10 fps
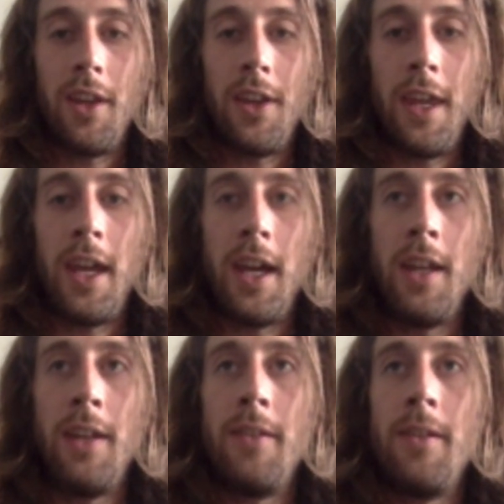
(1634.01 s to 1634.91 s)

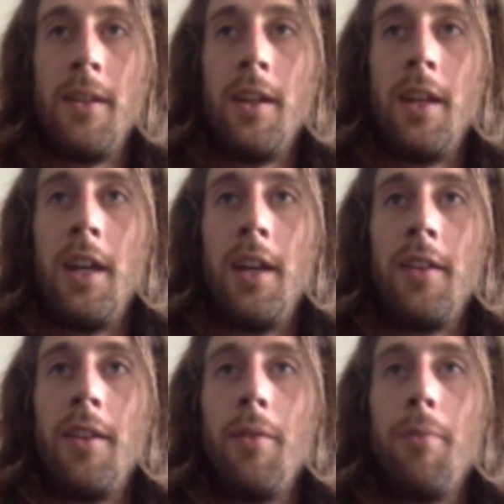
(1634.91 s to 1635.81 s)
And it
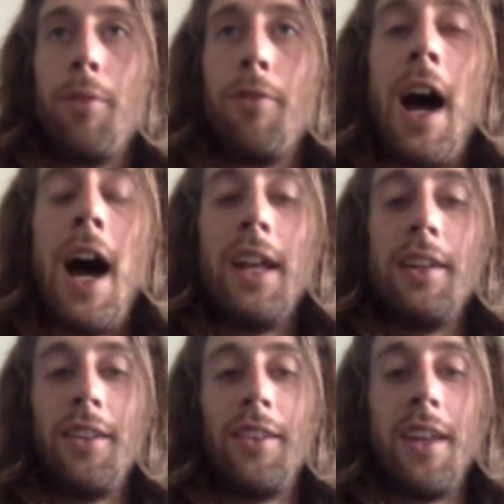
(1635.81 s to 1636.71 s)
provides a
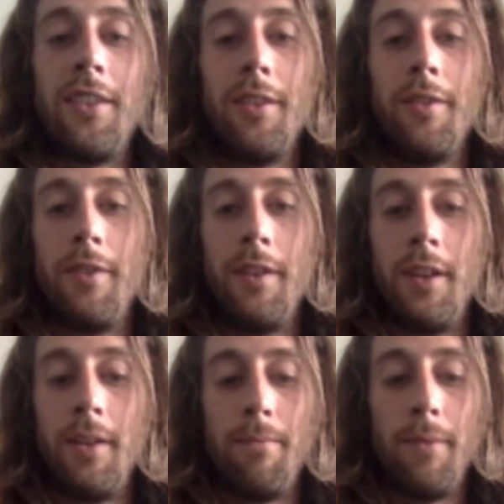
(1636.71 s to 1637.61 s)
sense of
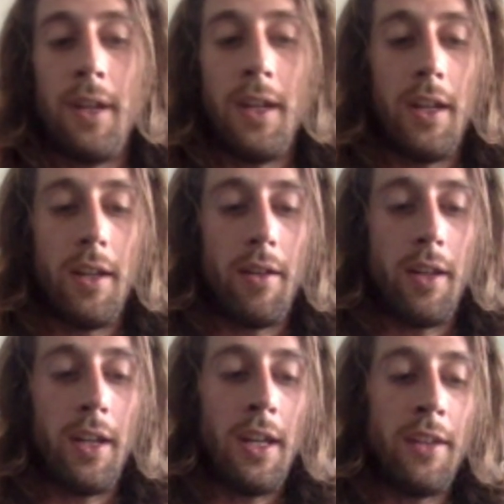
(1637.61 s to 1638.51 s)

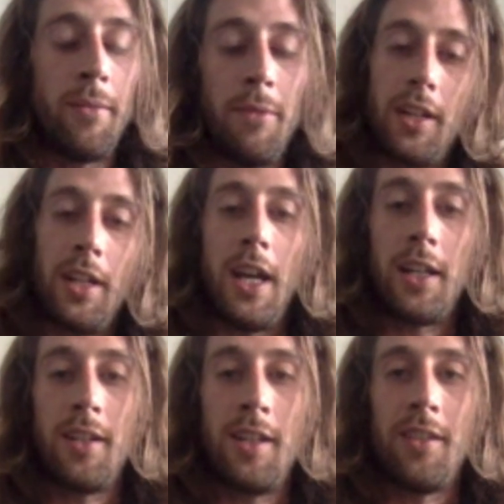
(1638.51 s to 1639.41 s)
intimate
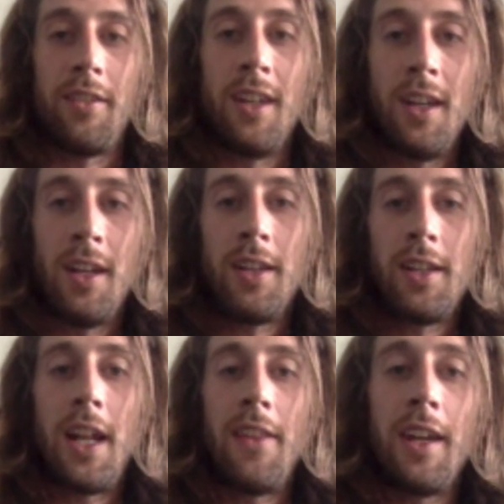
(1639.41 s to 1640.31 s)
connectedness
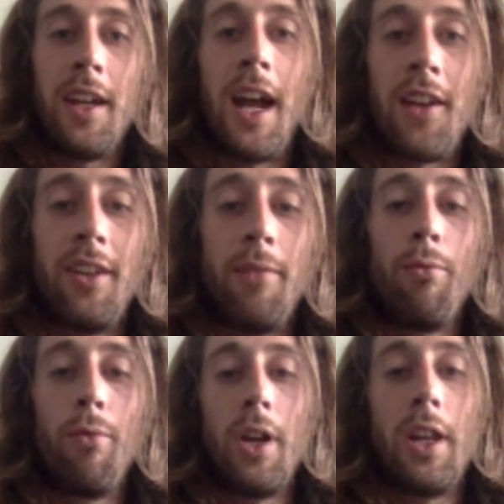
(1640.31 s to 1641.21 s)
that can actually
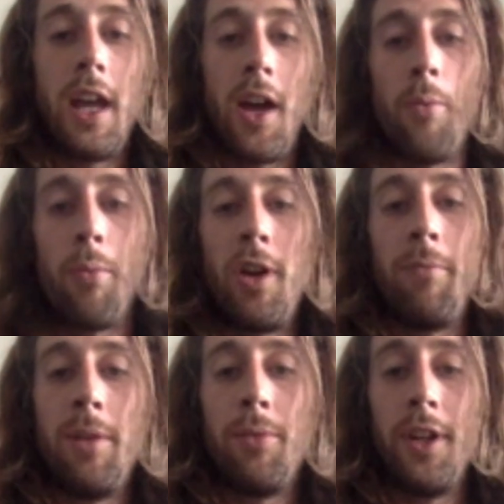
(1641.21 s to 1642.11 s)
really help bring
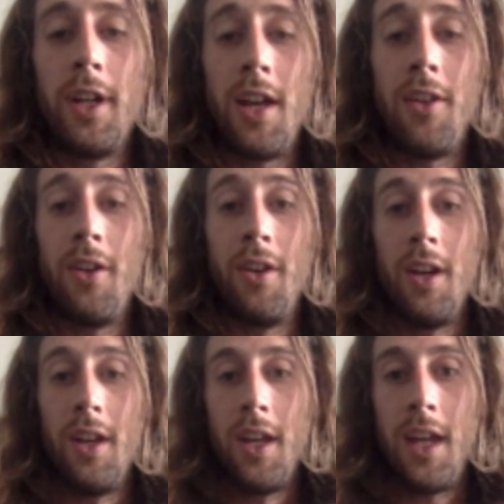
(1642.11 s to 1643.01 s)
people together
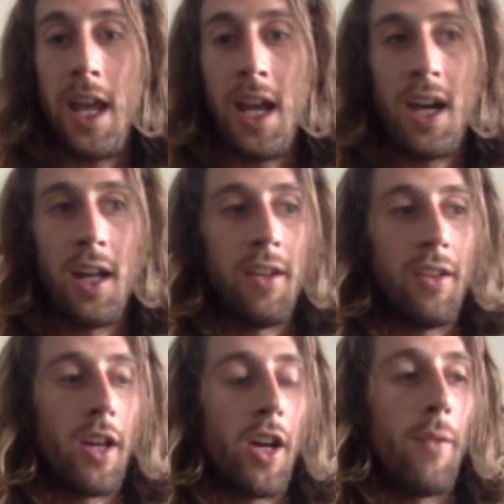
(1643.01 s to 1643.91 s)
and
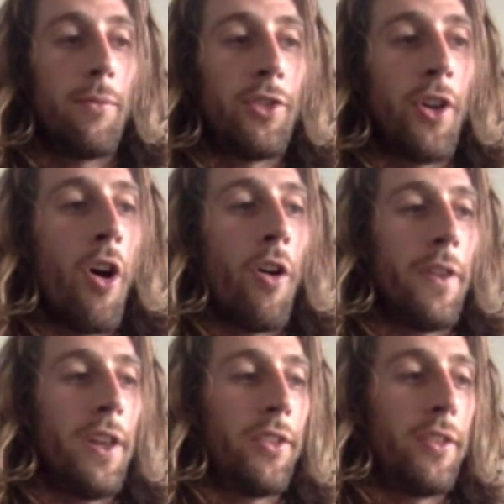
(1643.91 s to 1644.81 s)
solve
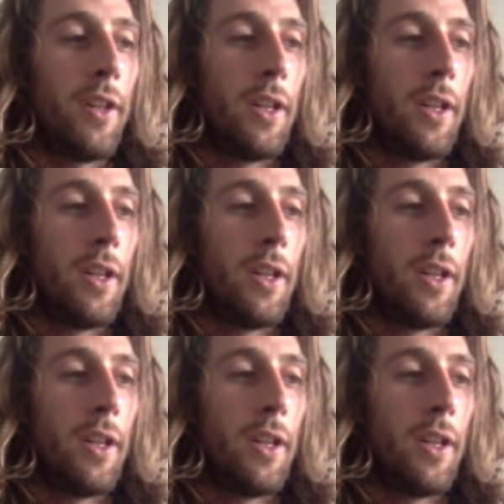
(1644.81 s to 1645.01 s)
this